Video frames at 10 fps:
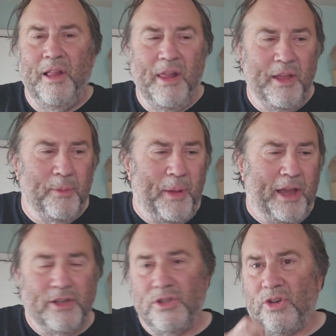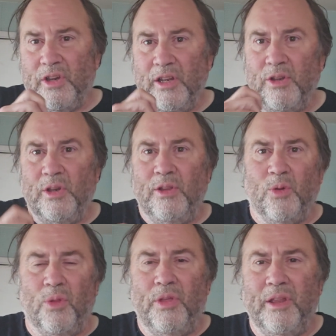in a package. You start eating it, you eat the
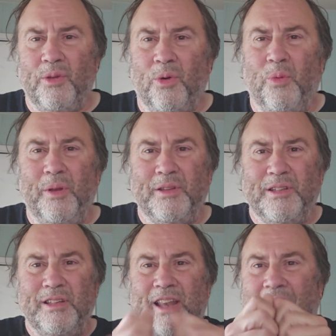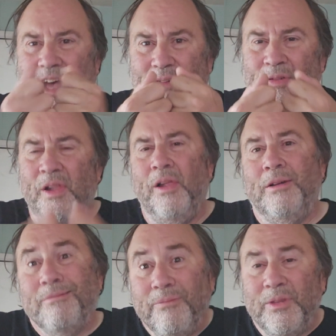whole thing. Oh wait, it says eat half.
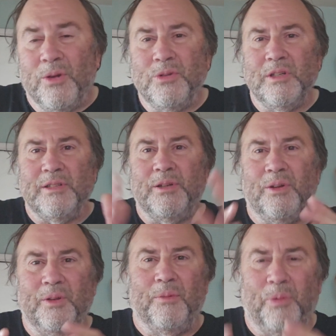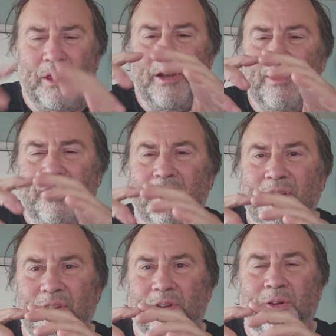You know, who's just put that
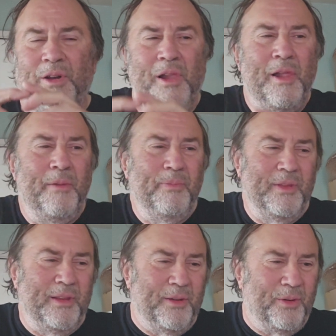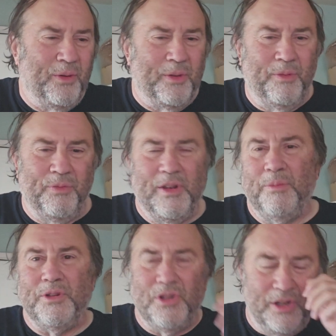in there? You know, go to the vending
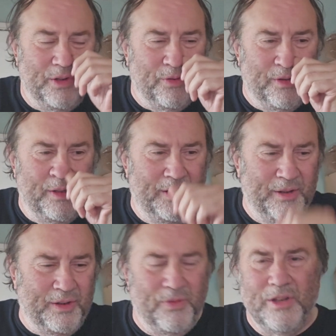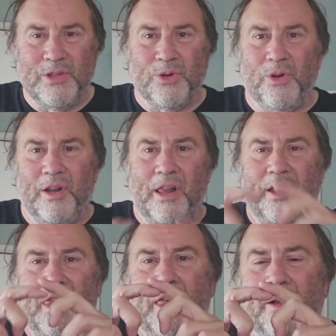machine or the convenience store and get
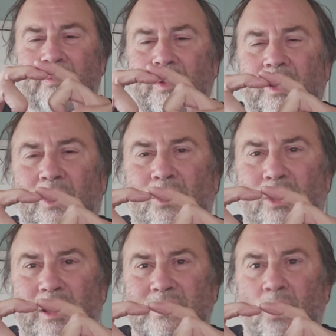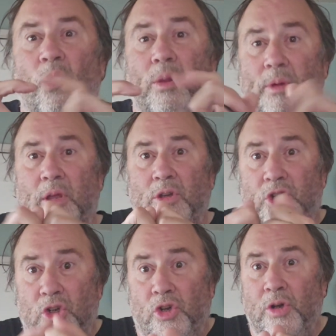a cookie and say, oh, let me
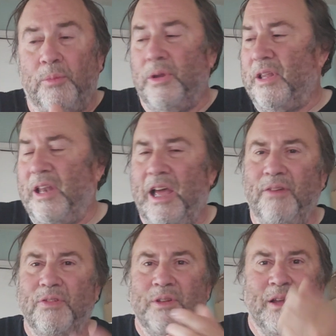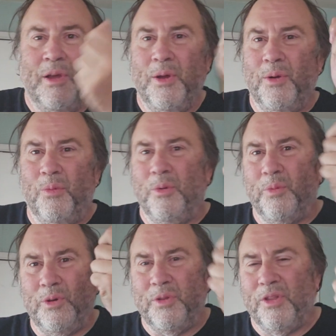break that in half, and what
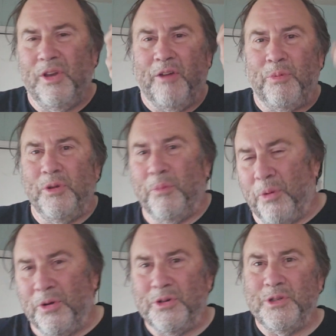would do the other half? Put in your purse,